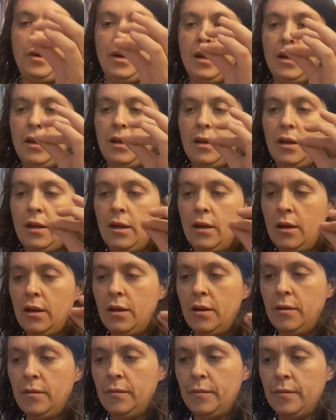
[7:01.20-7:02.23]
but,
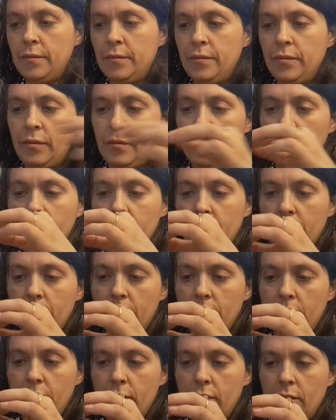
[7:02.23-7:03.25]
uh,
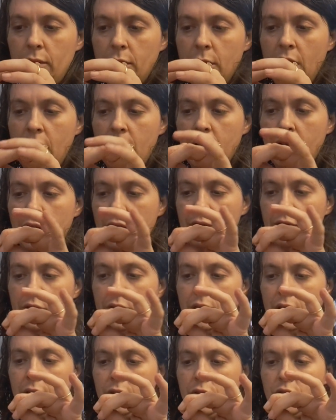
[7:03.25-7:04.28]
yeah,
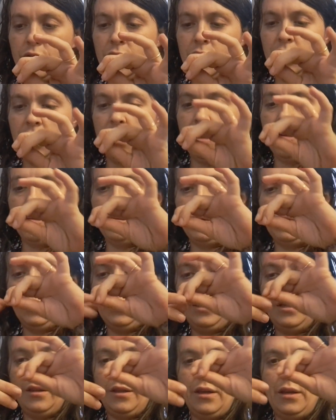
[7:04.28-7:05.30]
everything's just like
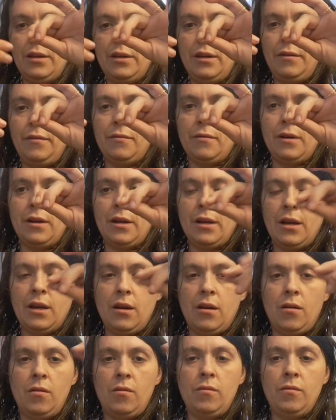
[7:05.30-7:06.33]
completely different
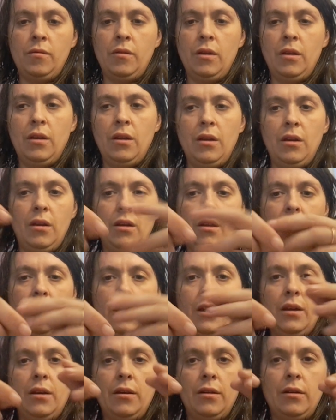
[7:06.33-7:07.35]
now.
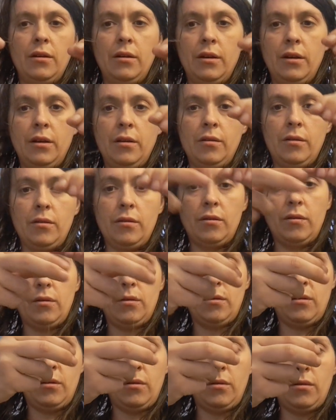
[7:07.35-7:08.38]
And it
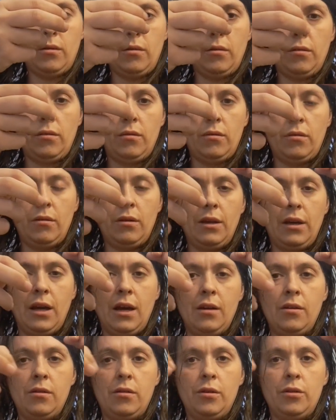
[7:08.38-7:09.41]
like
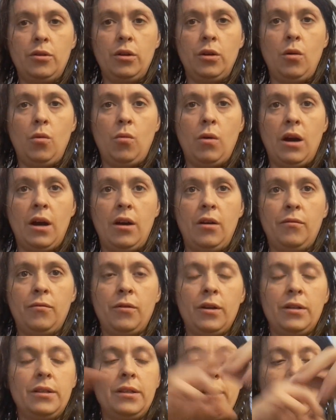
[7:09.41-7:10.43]
I don't know, it took a while
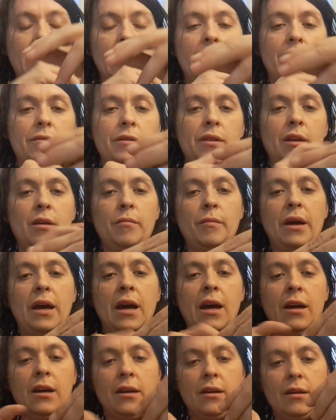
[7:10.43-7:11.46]
for us to get everything
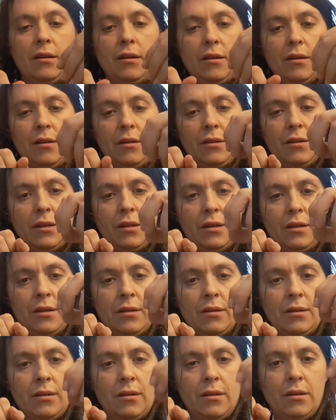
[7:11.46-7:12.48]
back
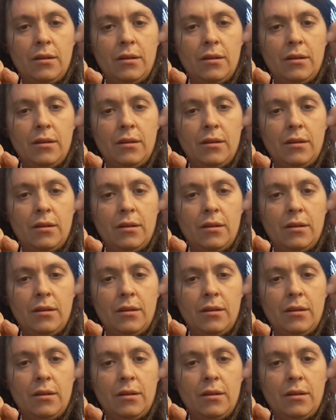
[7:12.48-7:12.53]
to